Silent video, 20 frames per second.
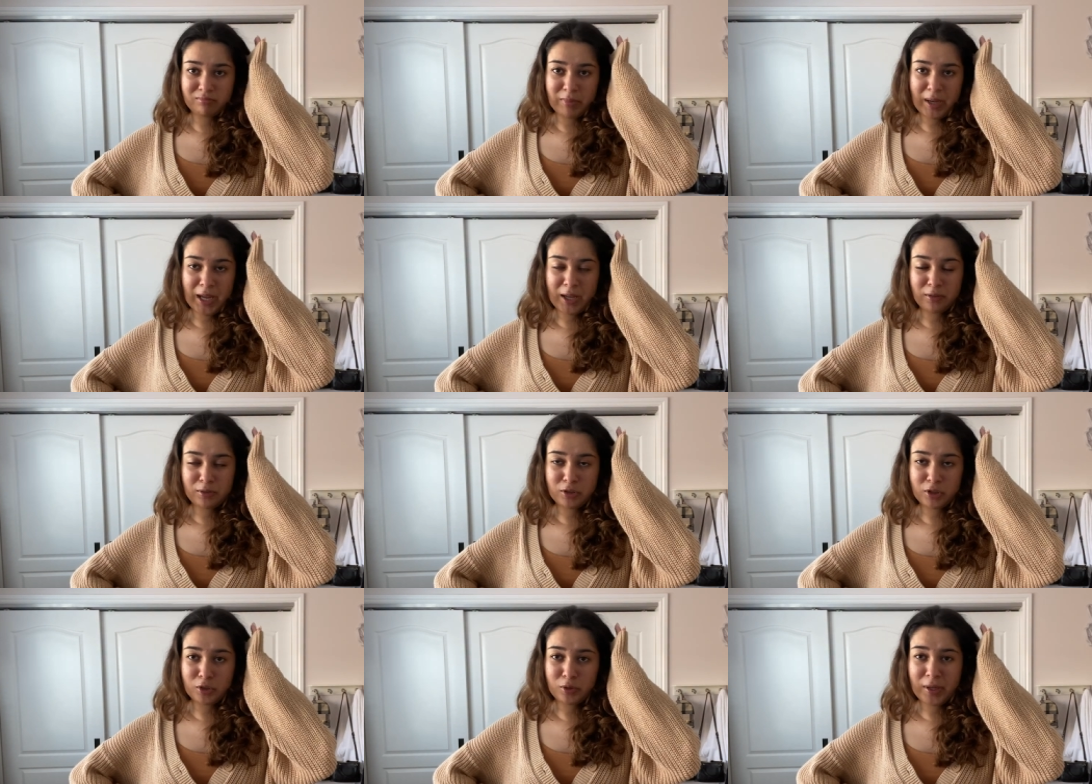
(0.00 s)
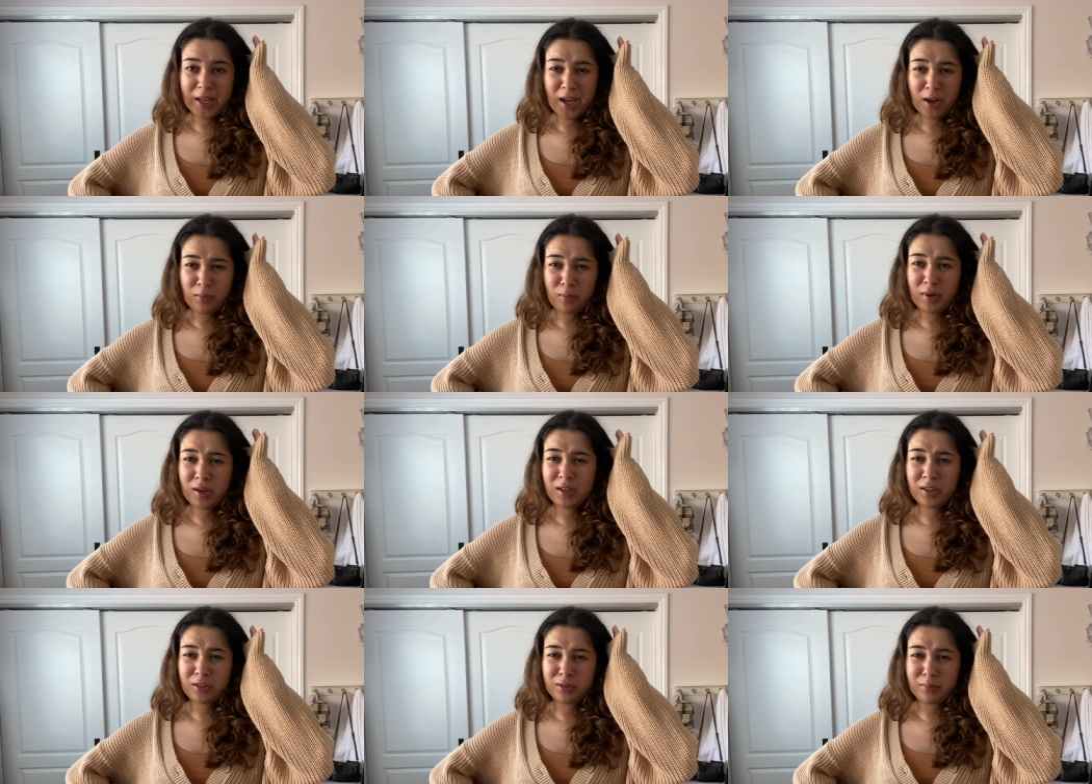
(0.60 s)
buy two get
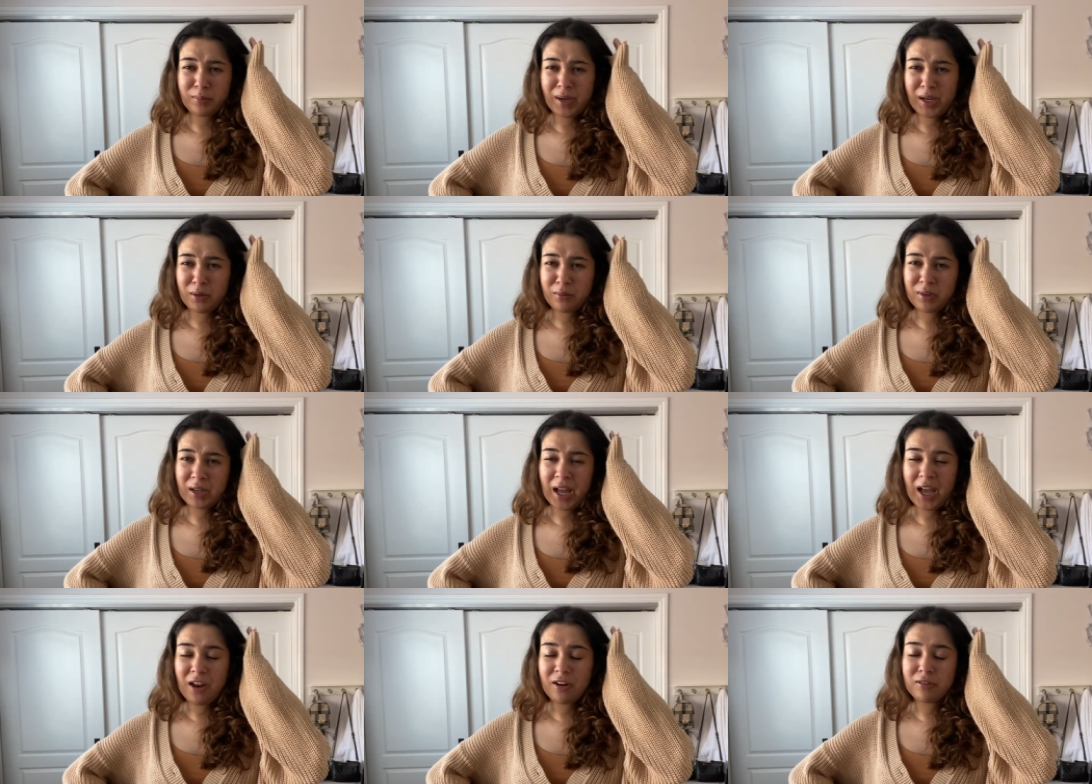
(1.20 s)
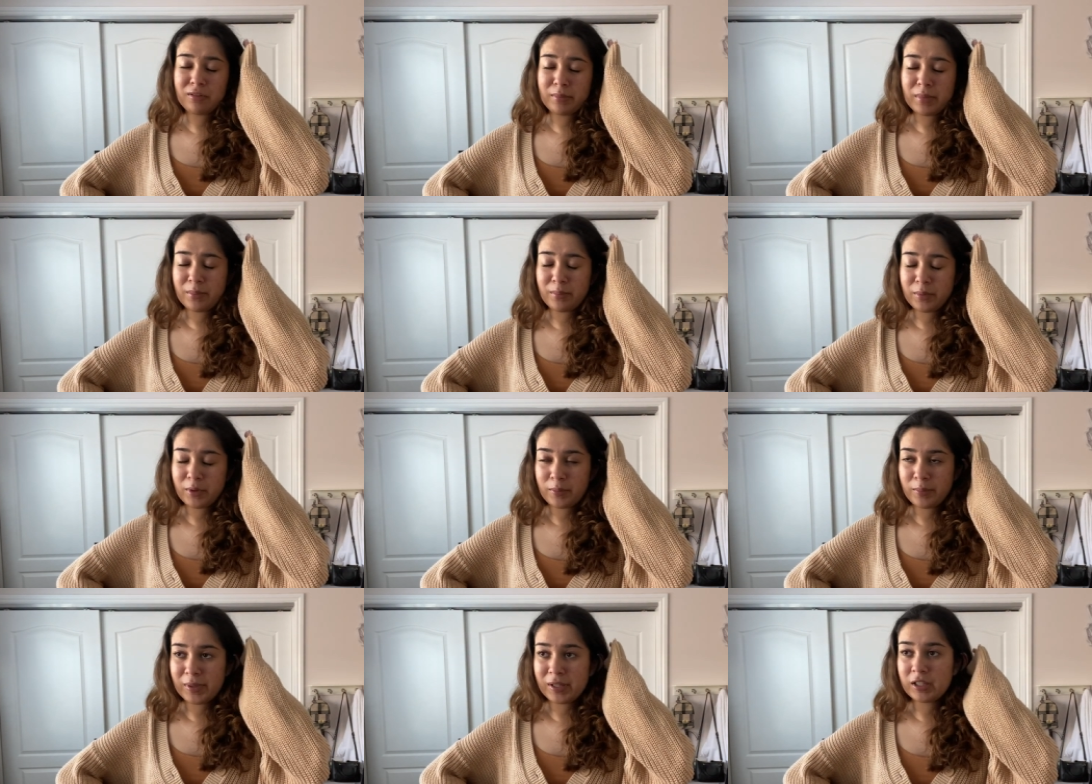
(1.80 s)
one or buy one, I don't
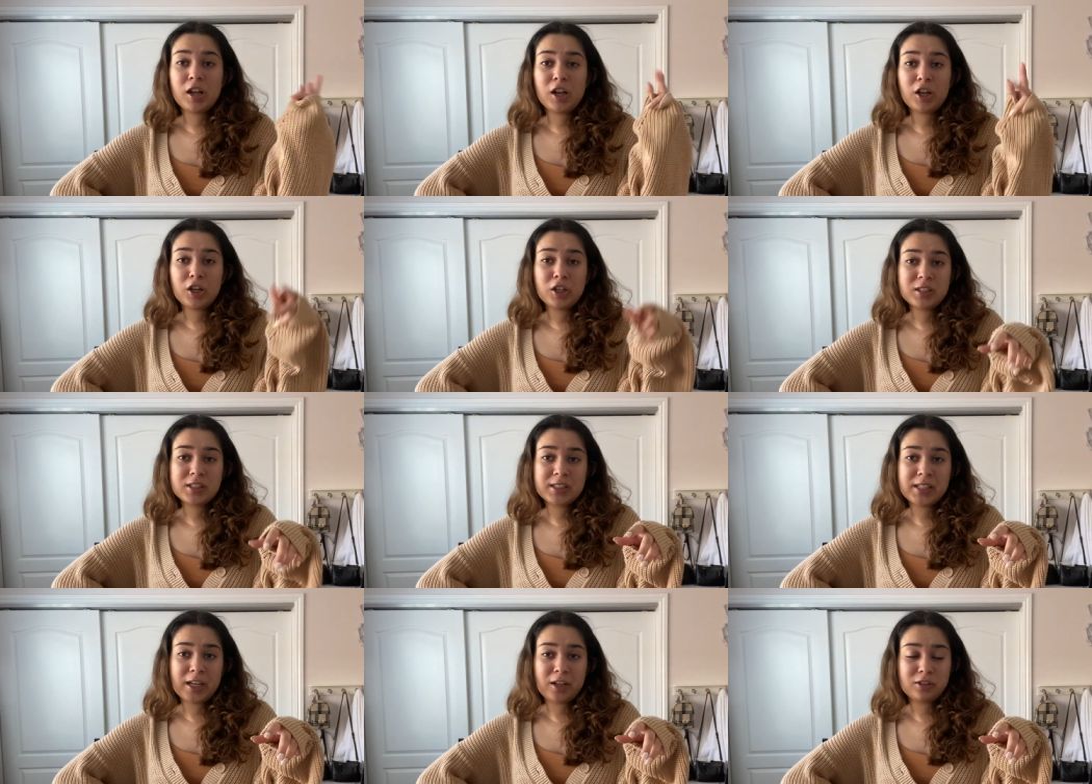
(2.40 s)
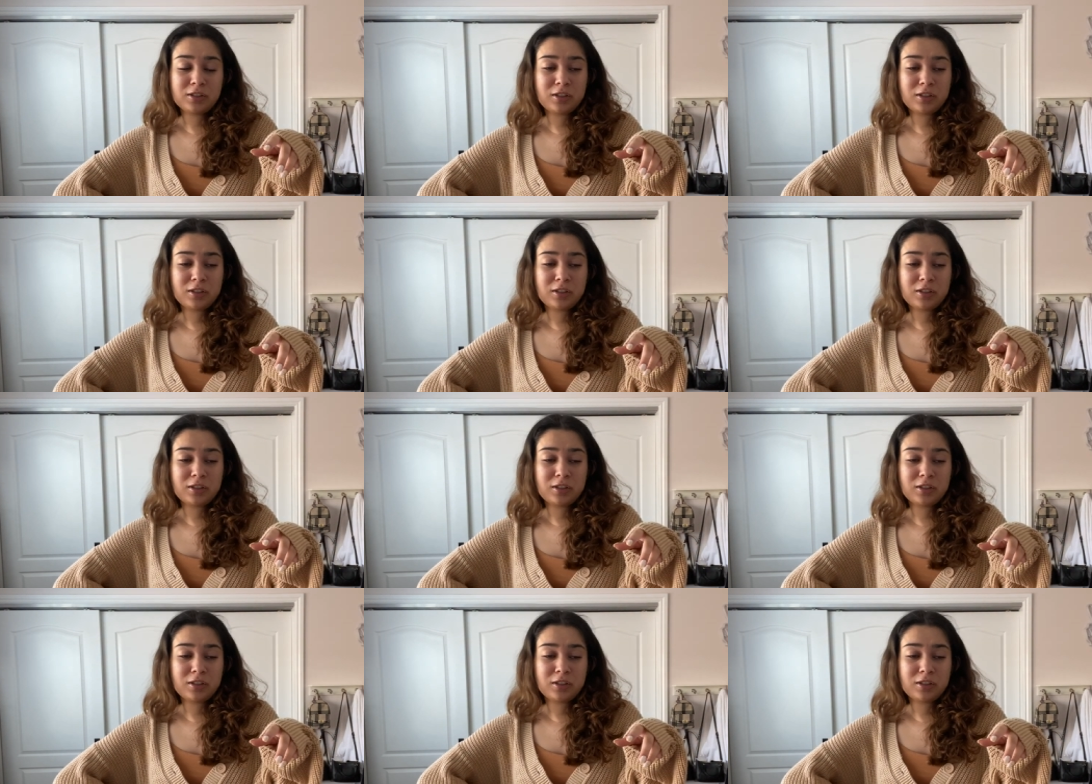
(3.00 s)
remember, but a good sale.